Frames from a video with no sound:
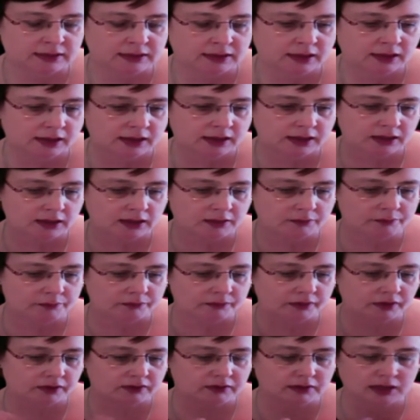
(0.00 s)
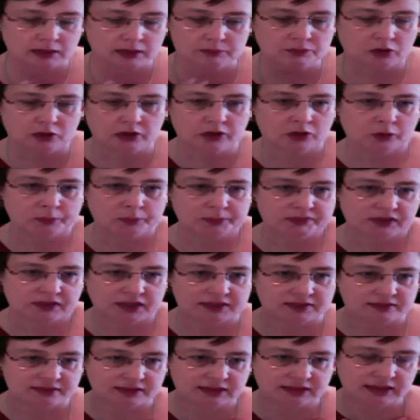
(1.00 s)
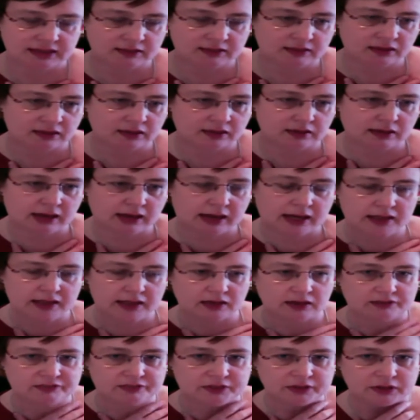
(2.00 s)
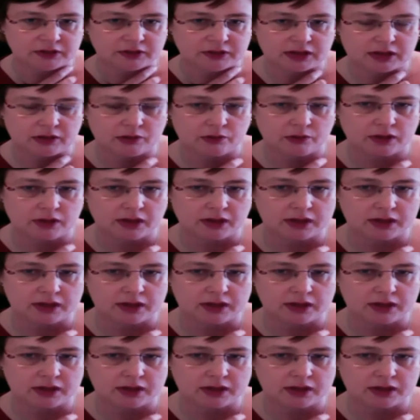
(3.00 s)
I'm not a copywriter either, and I feel that,